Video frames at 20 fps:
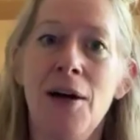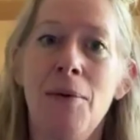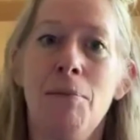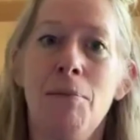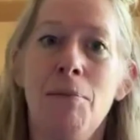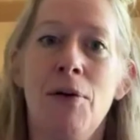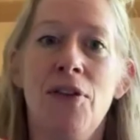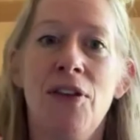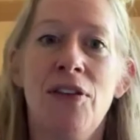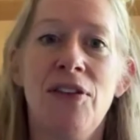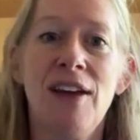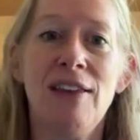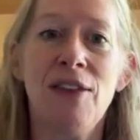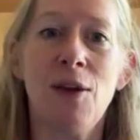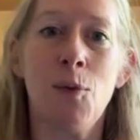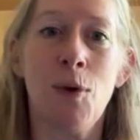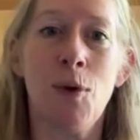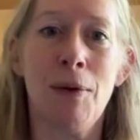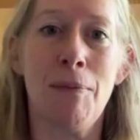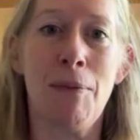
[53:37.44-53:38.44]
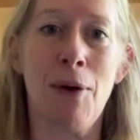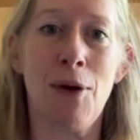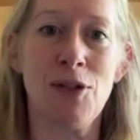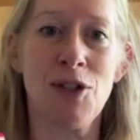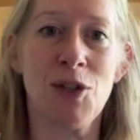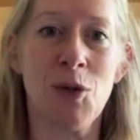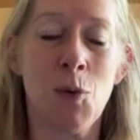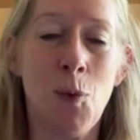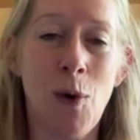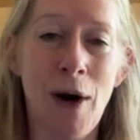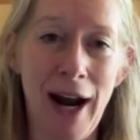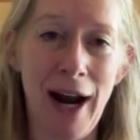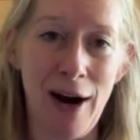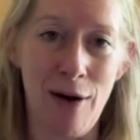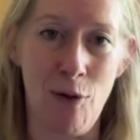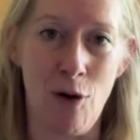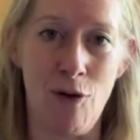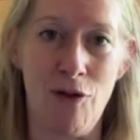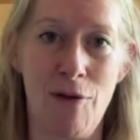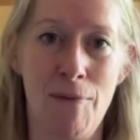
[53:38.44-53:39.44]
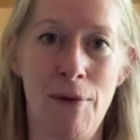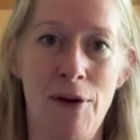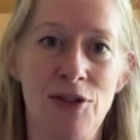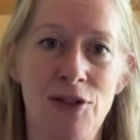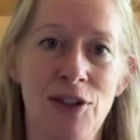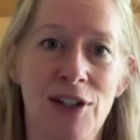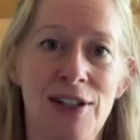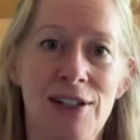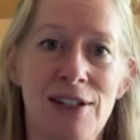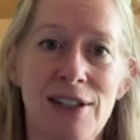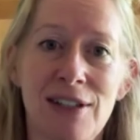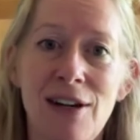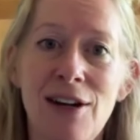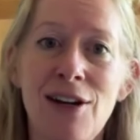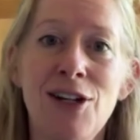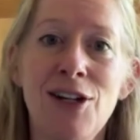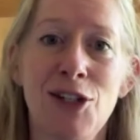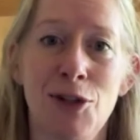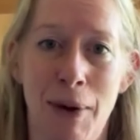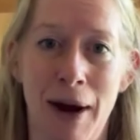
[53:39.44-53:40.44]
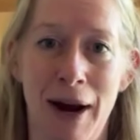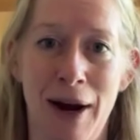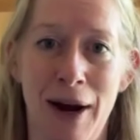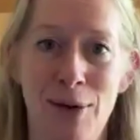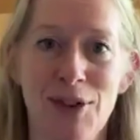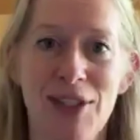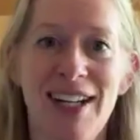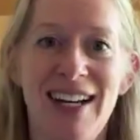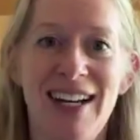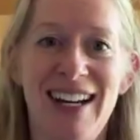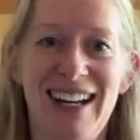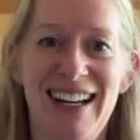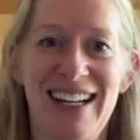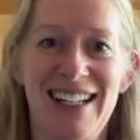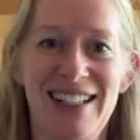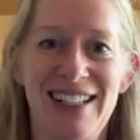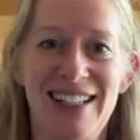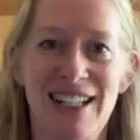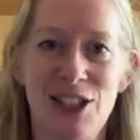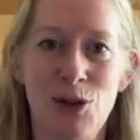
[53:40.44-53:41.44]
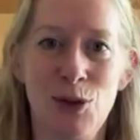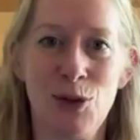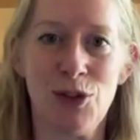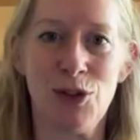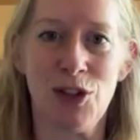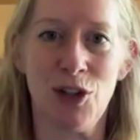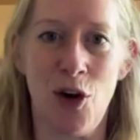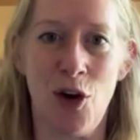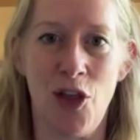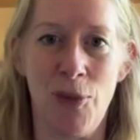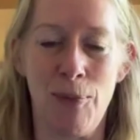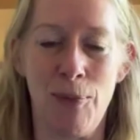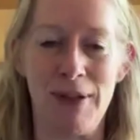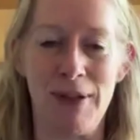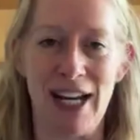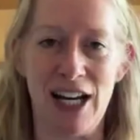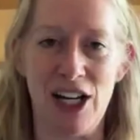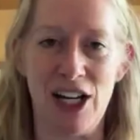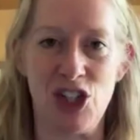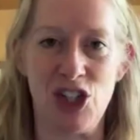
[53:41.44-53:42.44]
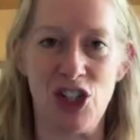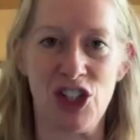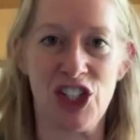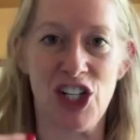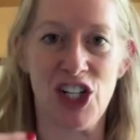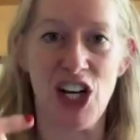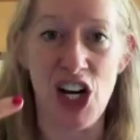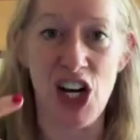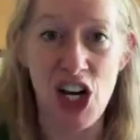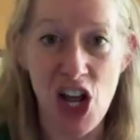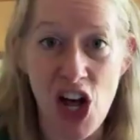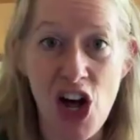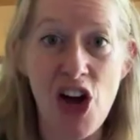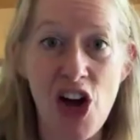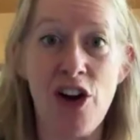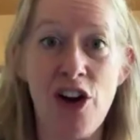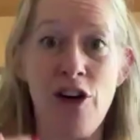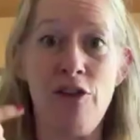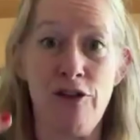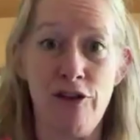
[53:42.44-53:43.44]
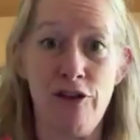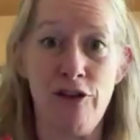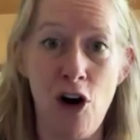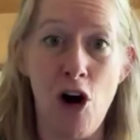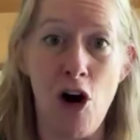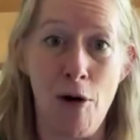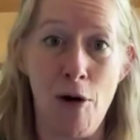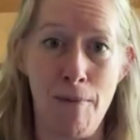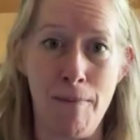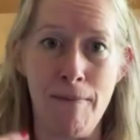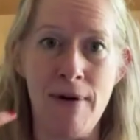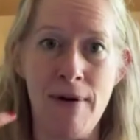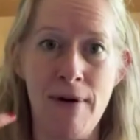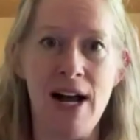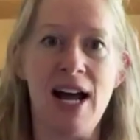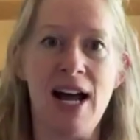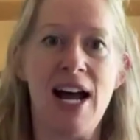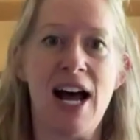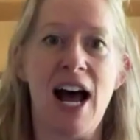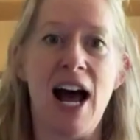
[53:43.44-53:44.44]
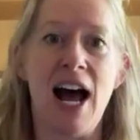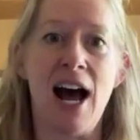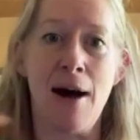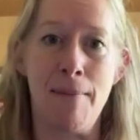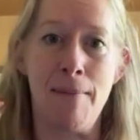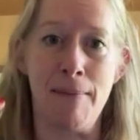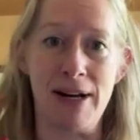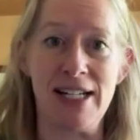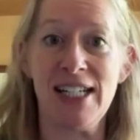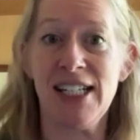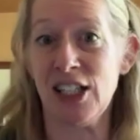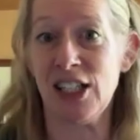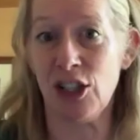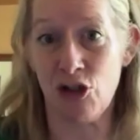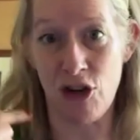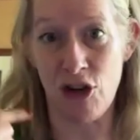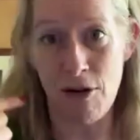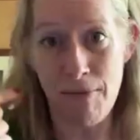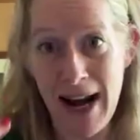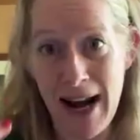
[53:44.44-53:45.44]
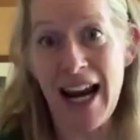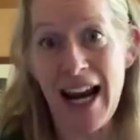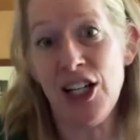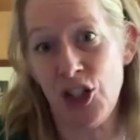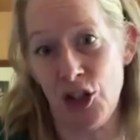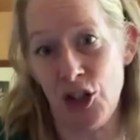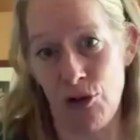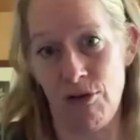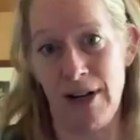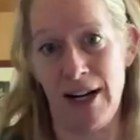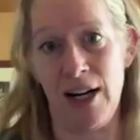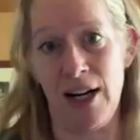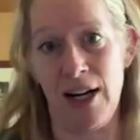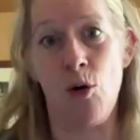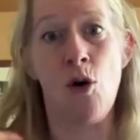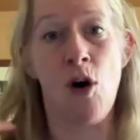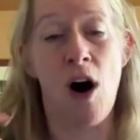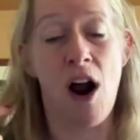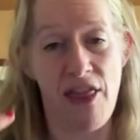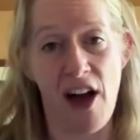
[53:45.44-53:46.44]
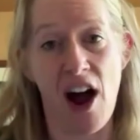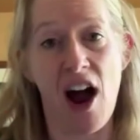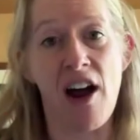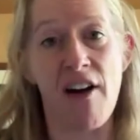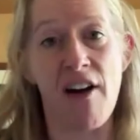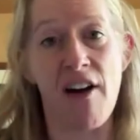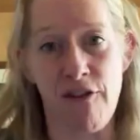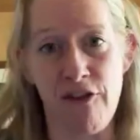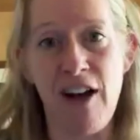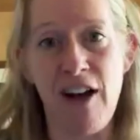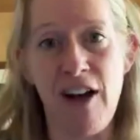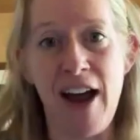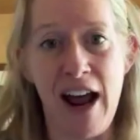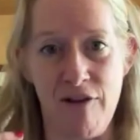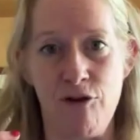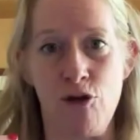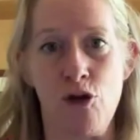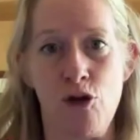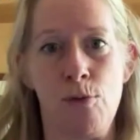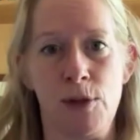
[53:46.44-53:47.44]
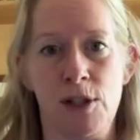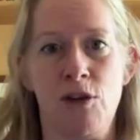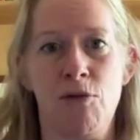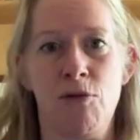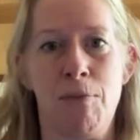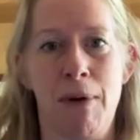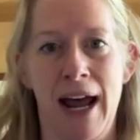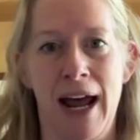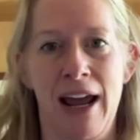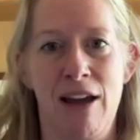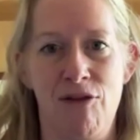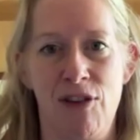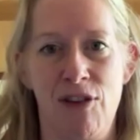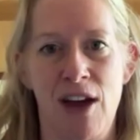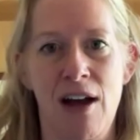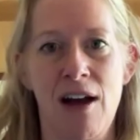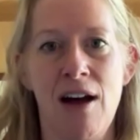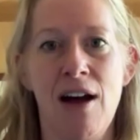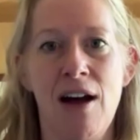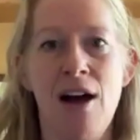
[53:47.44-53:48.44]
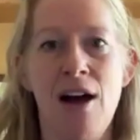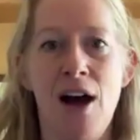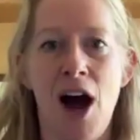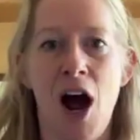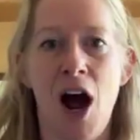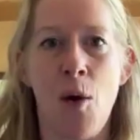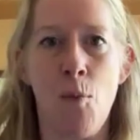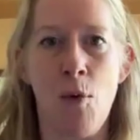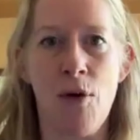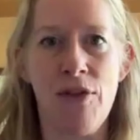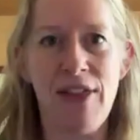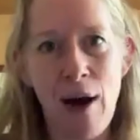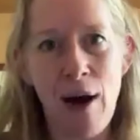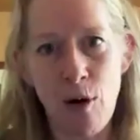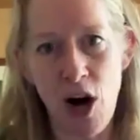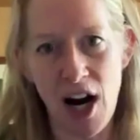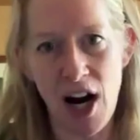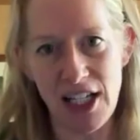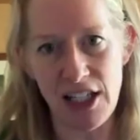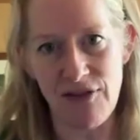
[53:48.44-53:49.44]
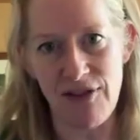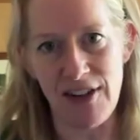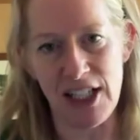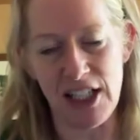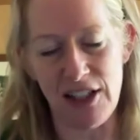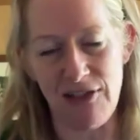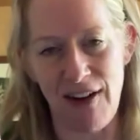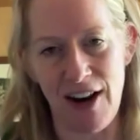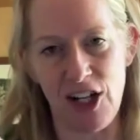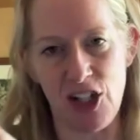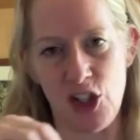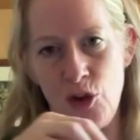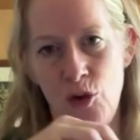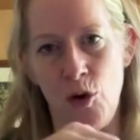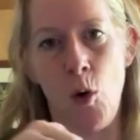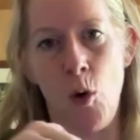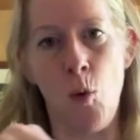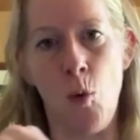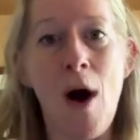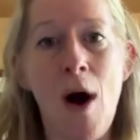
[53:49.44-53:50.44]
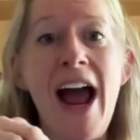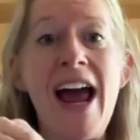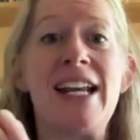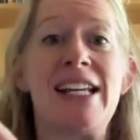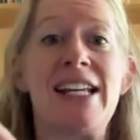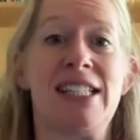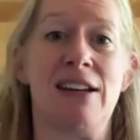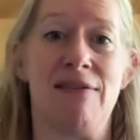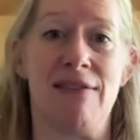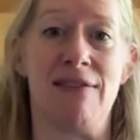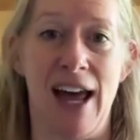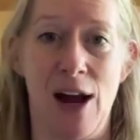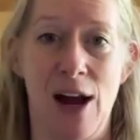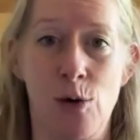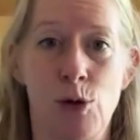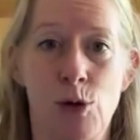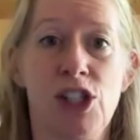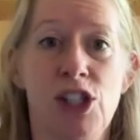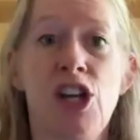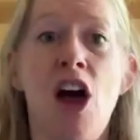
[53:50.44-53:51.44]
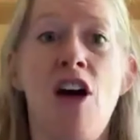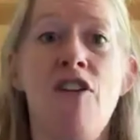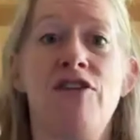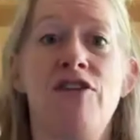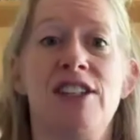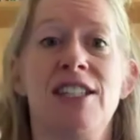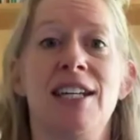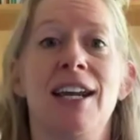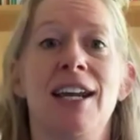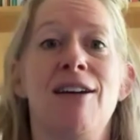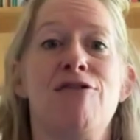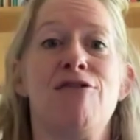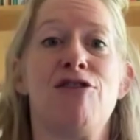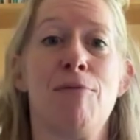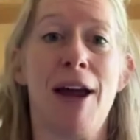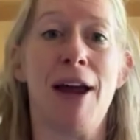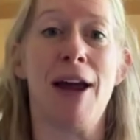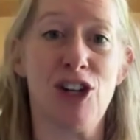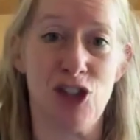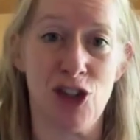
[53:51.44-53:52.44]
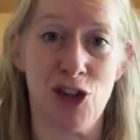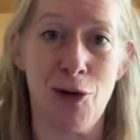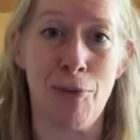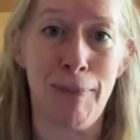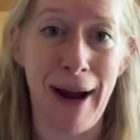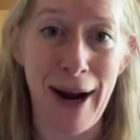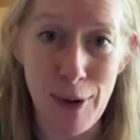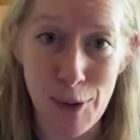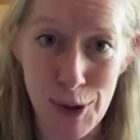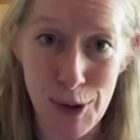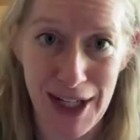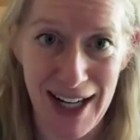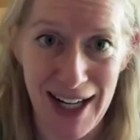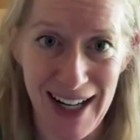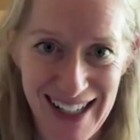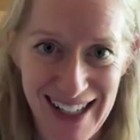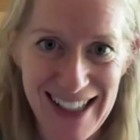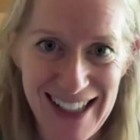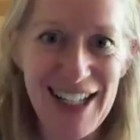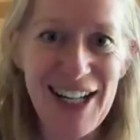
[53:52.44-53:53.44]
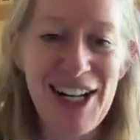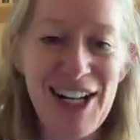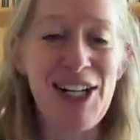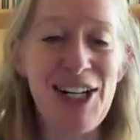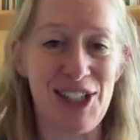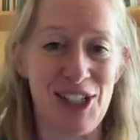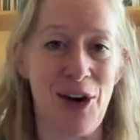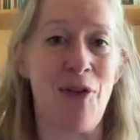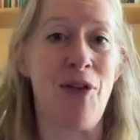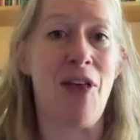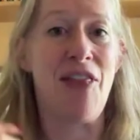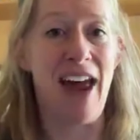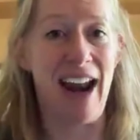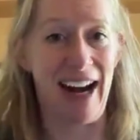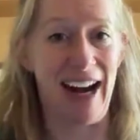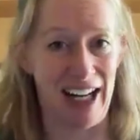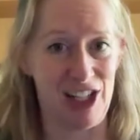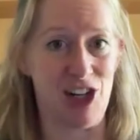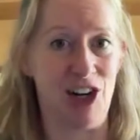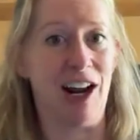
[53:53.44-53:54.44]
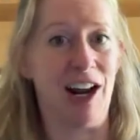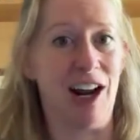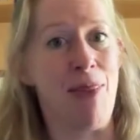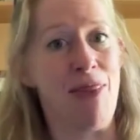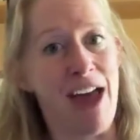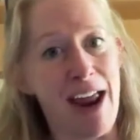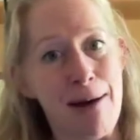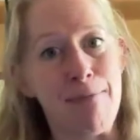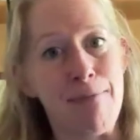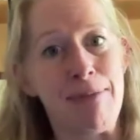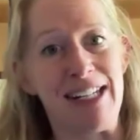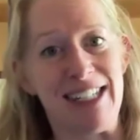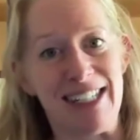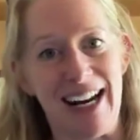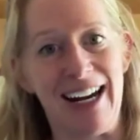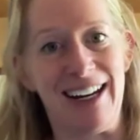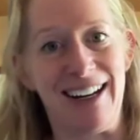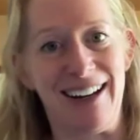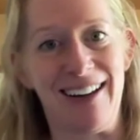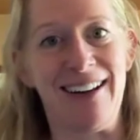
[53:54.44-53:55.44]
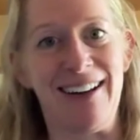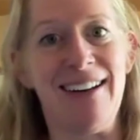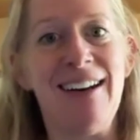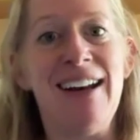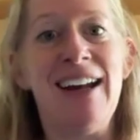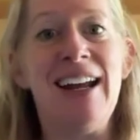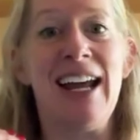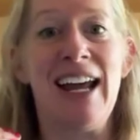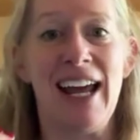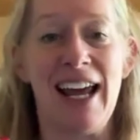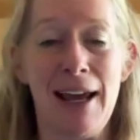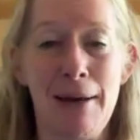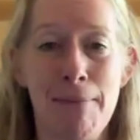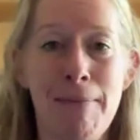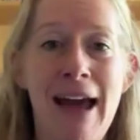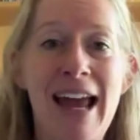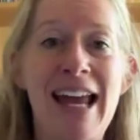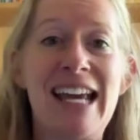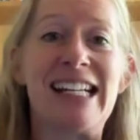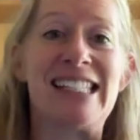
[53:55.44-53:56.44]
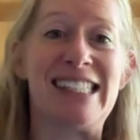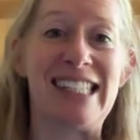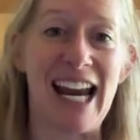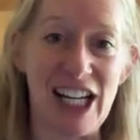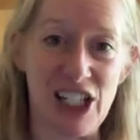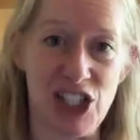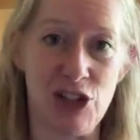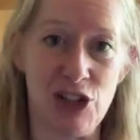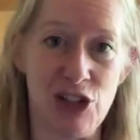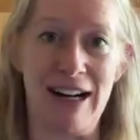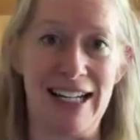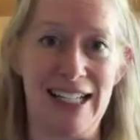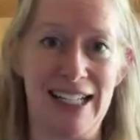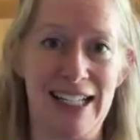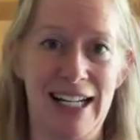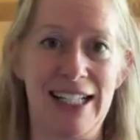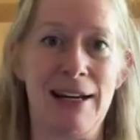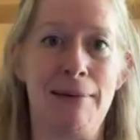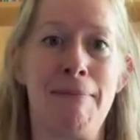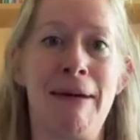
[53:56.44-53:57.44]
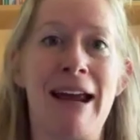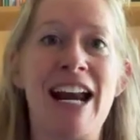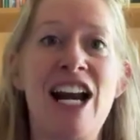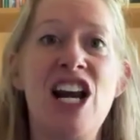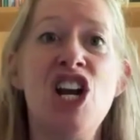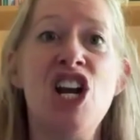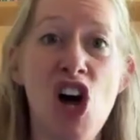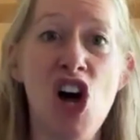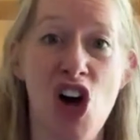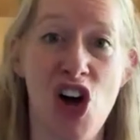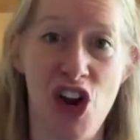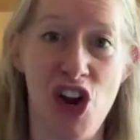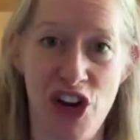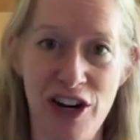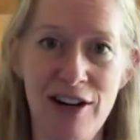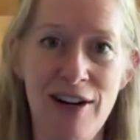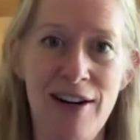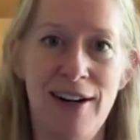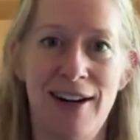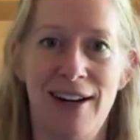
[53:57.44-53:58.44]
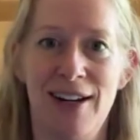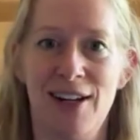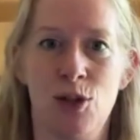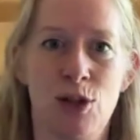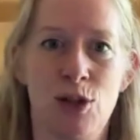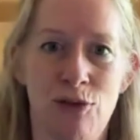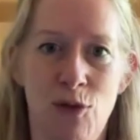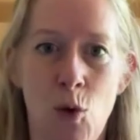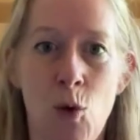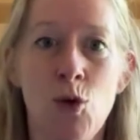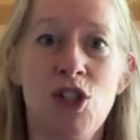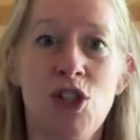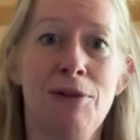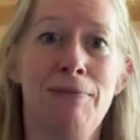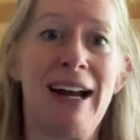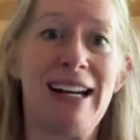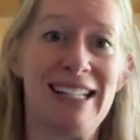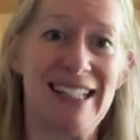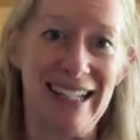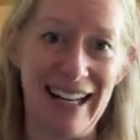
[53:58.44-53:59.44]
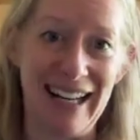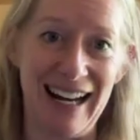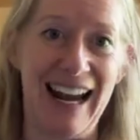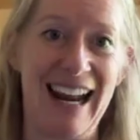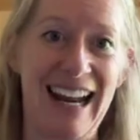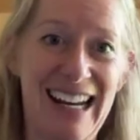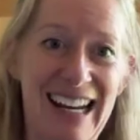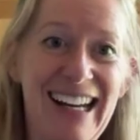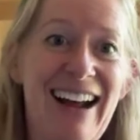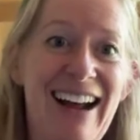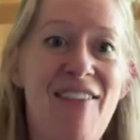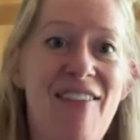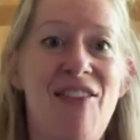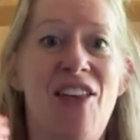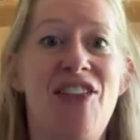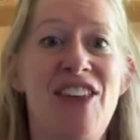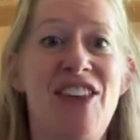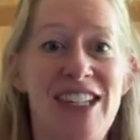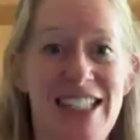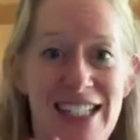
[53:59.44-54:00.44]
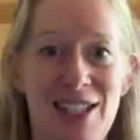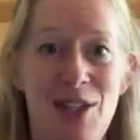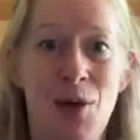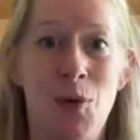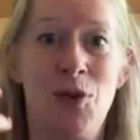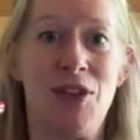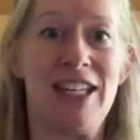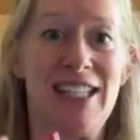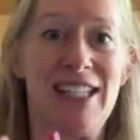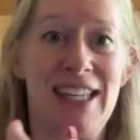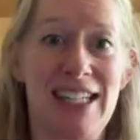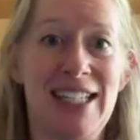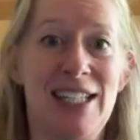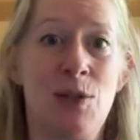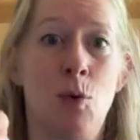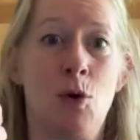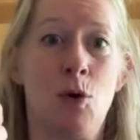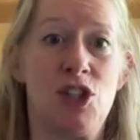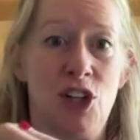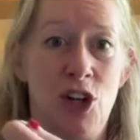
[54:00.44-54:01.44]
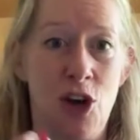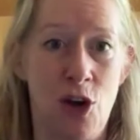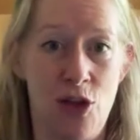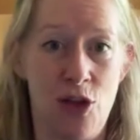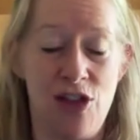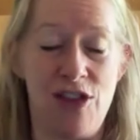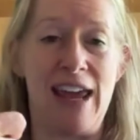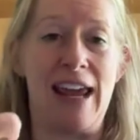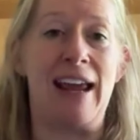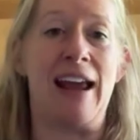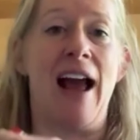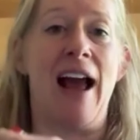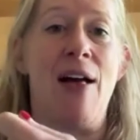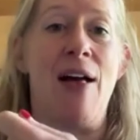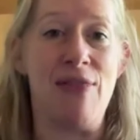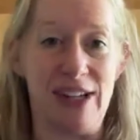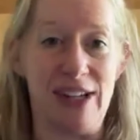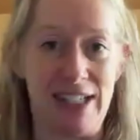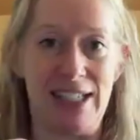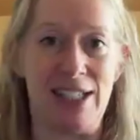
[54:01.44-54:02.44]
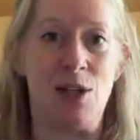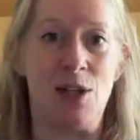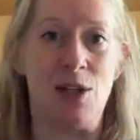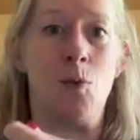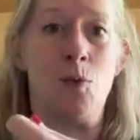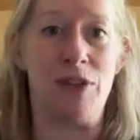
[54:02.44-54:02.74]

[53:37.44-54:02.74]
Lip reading: But the thing that we're most aware of and most concerned about is that it's also got the potential to learn from discriminatory or other unfair forms of behaviour, and without kind of intervention or awareness of that, or surfacing information about it so that action can then be taken, it may exaggerate it. It may learn sort of automatically that this is what's a good thing, and this is